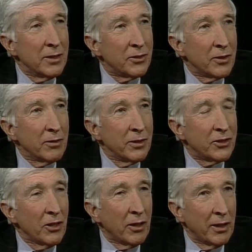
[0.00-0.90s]
Uh, so
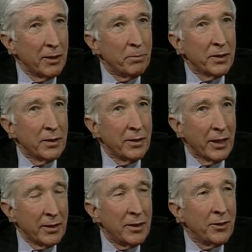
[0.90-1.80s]
it's hard, but
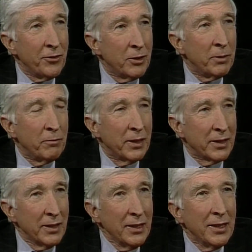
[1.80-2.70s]
they continue to be
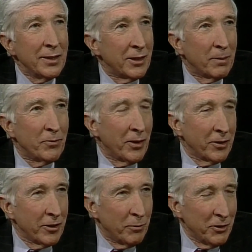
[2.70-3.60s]
written. There's some very
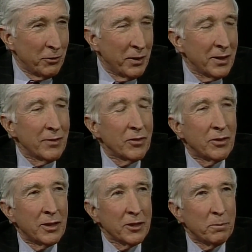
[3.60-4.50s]
good ones written, of
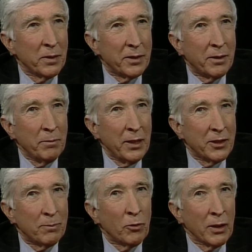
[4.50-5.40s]
course, but to me
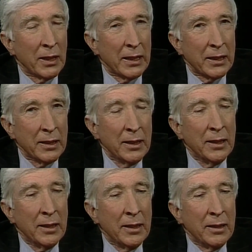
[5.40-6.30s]
it's more like
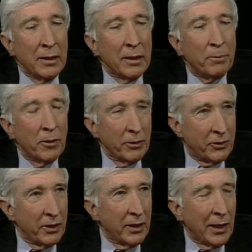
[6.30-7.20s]
a
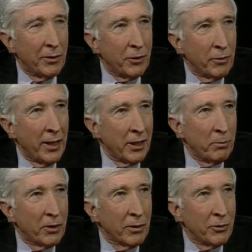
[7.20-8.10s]
poetry now. You write
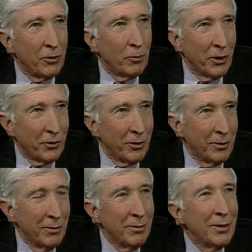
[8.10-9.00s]
it because you want
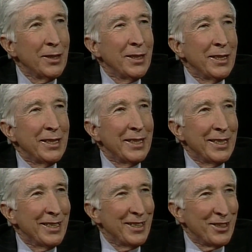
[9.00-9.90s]
to. Hmm.
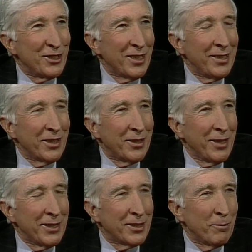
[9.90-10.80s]
Uh, you're trying to
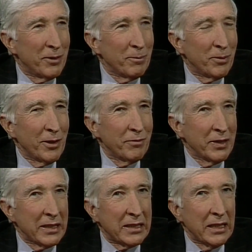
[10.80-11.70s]
create something
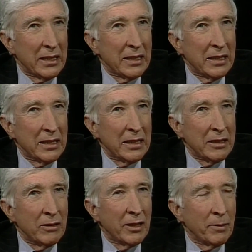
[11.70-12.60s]
perfect, and uh,
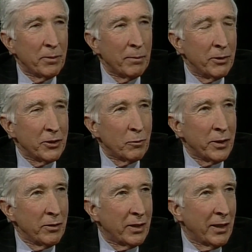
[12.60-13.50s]
you get it published
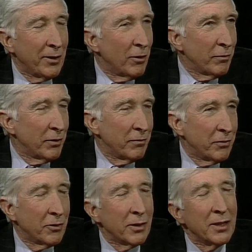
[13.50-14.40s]
where you can, often
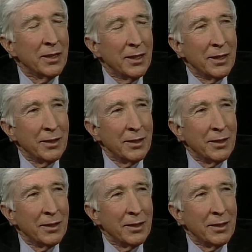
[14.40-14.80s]
for